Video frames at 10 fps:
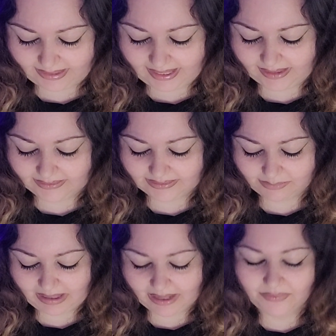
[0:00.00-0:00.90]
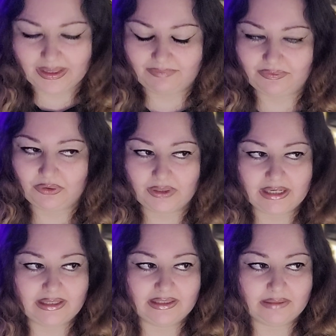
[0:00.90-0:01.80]
And somehow they've
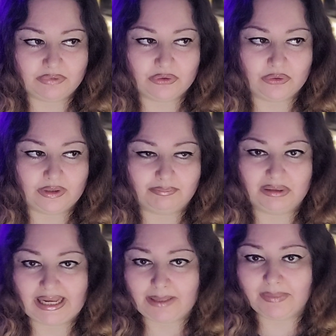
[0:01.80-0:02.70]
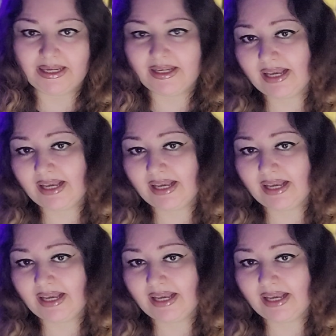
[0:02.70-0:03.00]
created some sort of blaming